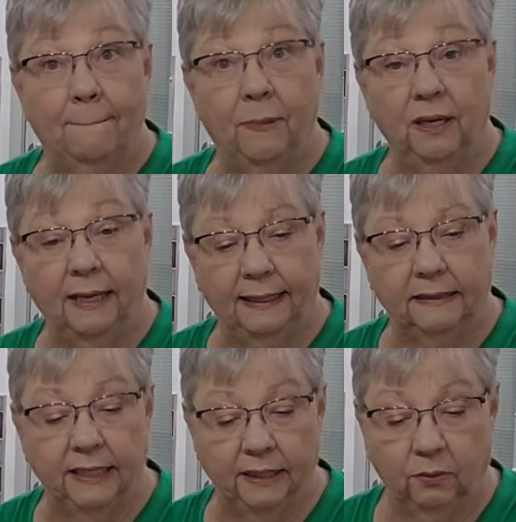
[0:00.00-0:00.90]
But I
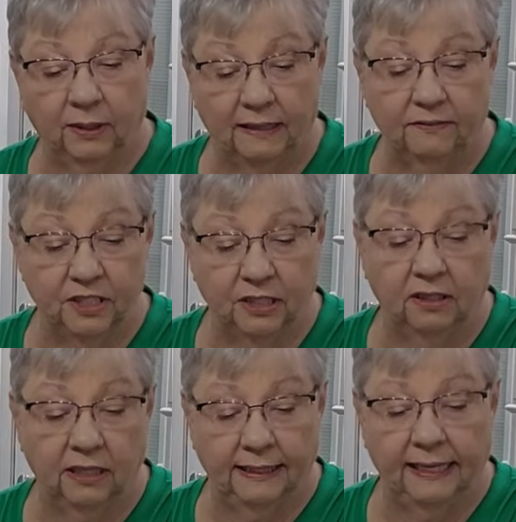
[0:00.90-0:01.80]
tell you what I've
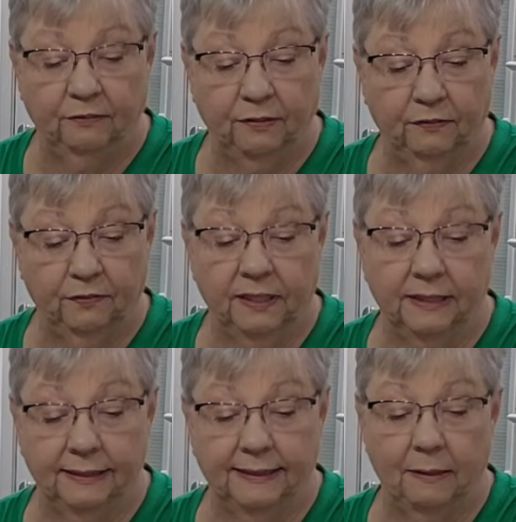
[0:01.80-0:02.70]
done, if I
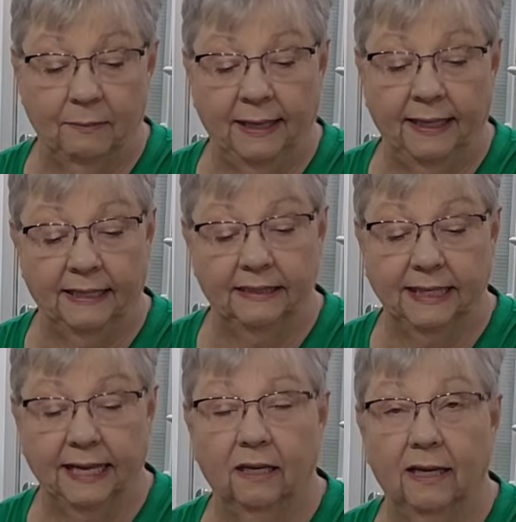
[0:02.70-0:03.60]
forget to set my eggs
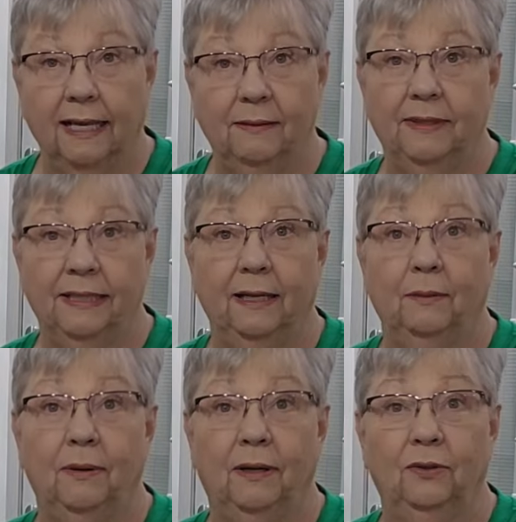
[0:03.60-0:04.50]
out, I get me a
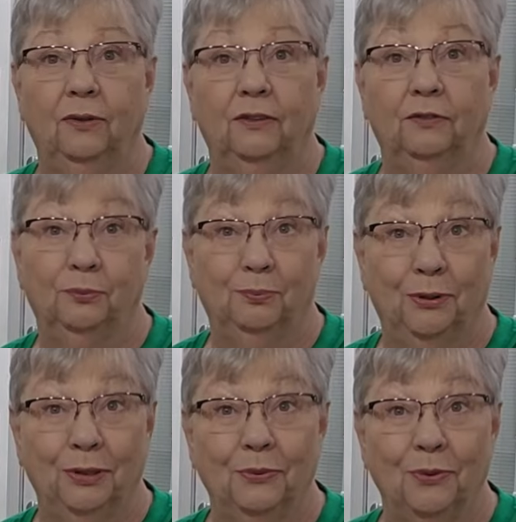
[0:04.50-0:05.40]
bowl of
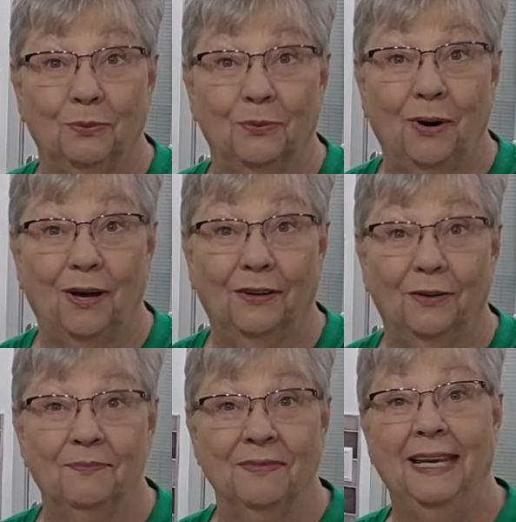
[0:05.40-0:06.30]
pretty warm
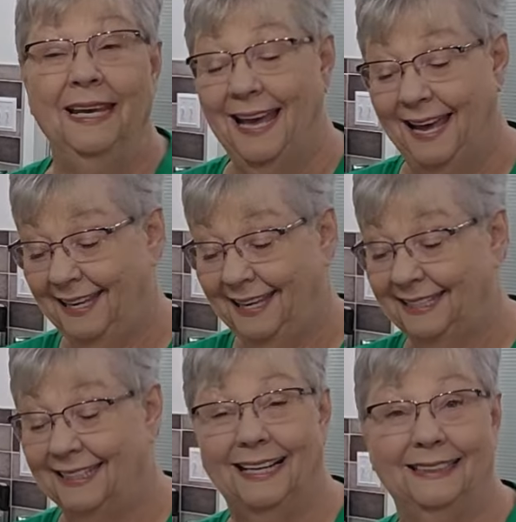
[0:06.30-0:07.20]
water
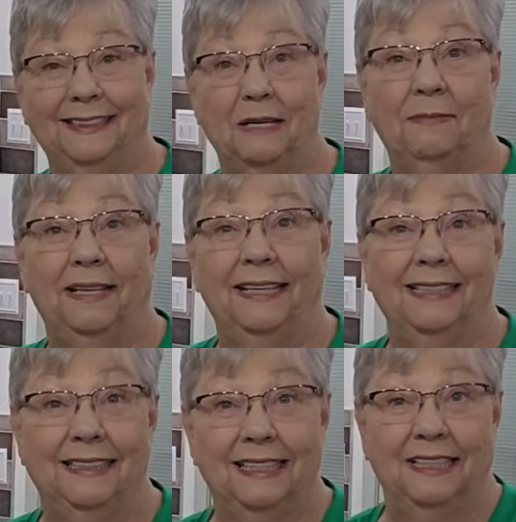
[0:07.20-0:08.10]
and I set my
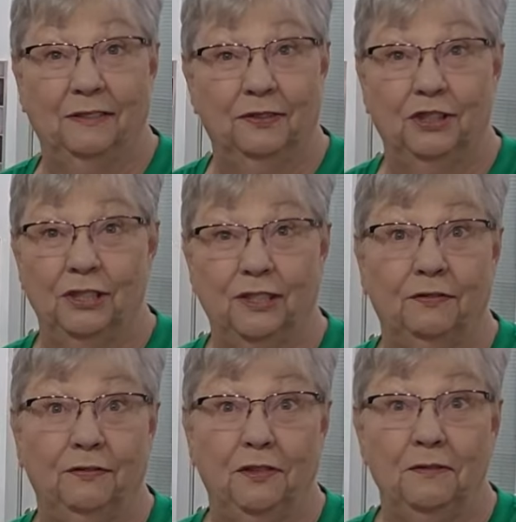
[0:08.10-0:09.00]
eggs in there for just a
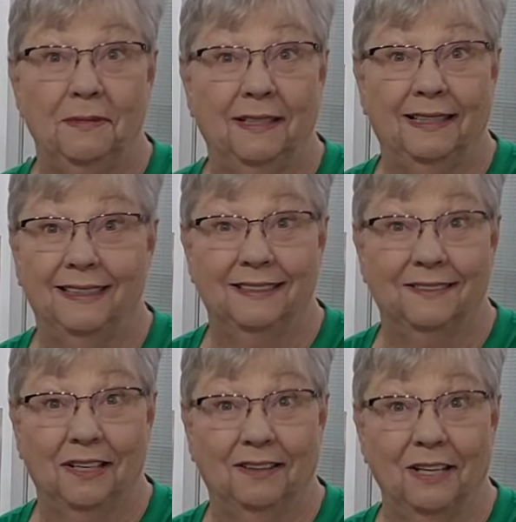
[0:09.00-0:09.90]
few minutes,
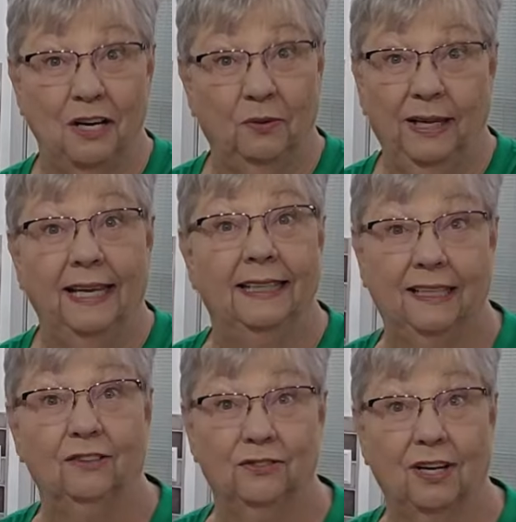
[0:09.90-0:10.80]
not long, and
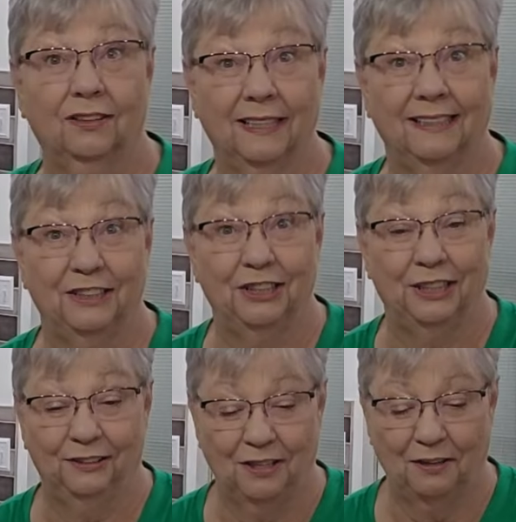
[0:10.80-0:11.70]
it'll knock that
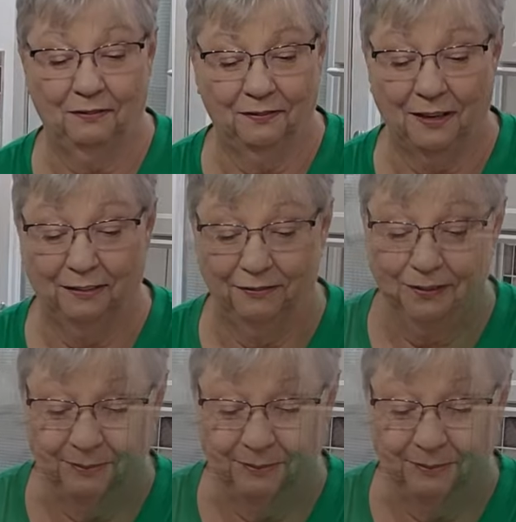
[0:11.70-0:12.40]
chill off of